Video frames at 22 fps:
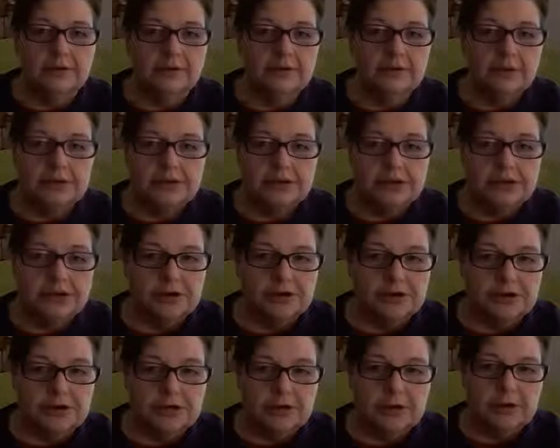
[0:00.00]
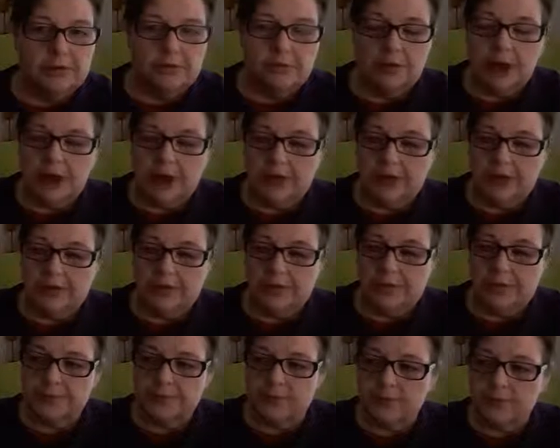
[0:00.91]
the church that when I
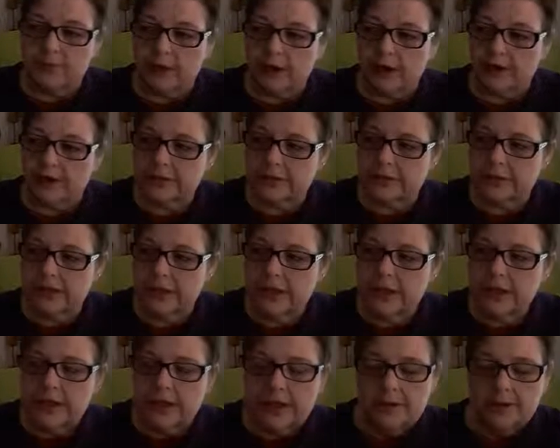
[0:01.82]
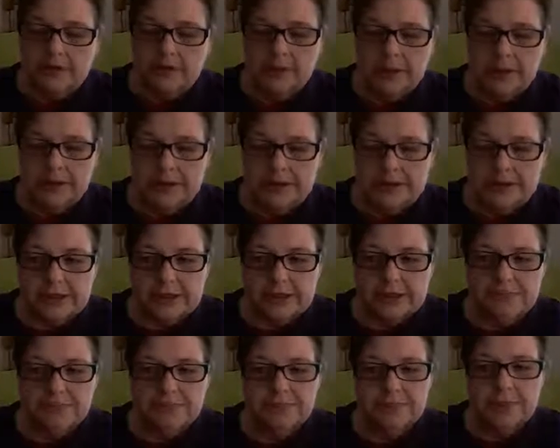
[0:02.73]
accepted Christ and plugged
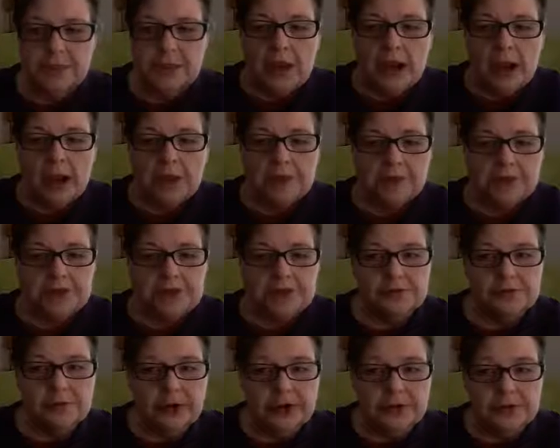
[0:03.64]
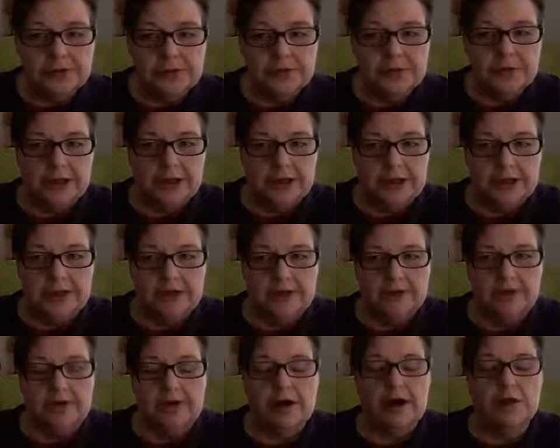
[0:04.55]
in, I was trained to be a
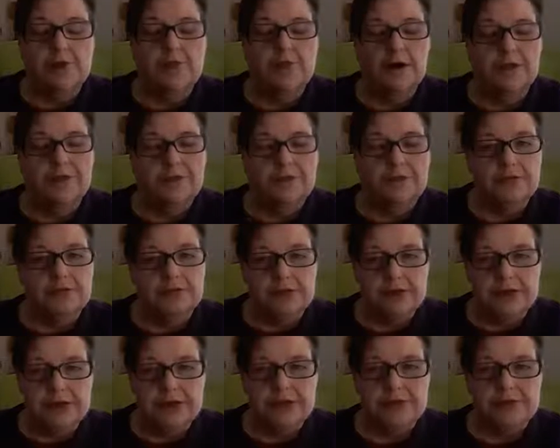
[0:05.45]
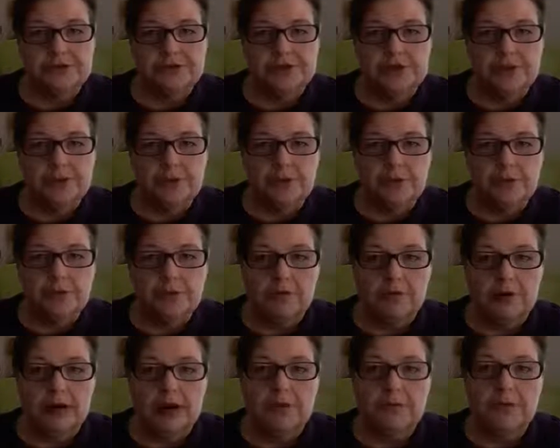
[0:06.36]
leader. I went through their leadership
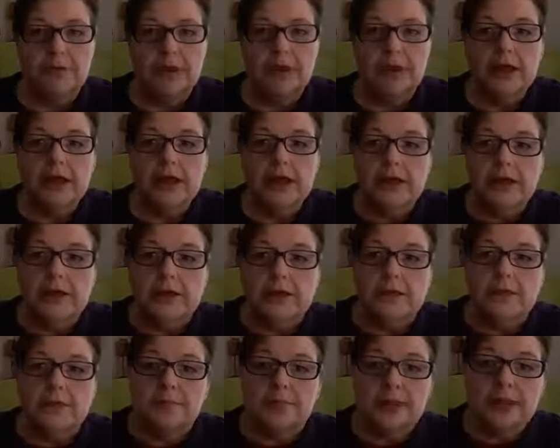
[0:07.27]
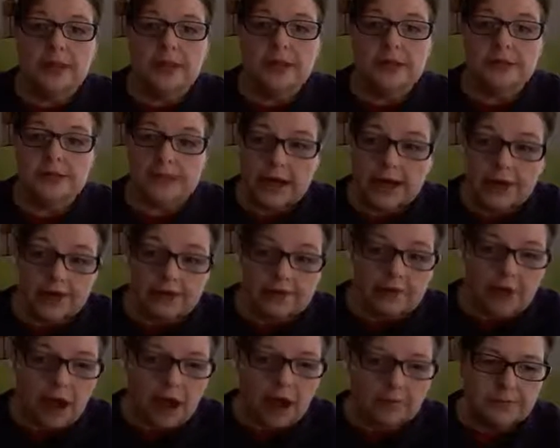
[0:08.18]
program, because I knew
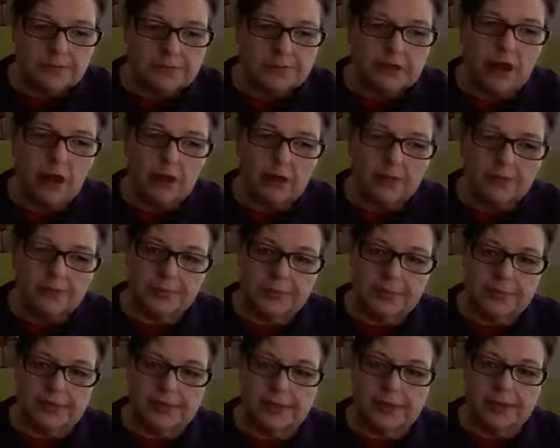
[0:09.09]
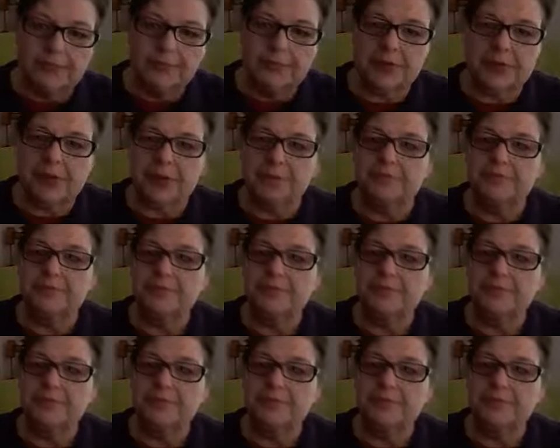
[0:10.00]
God was calling me to something.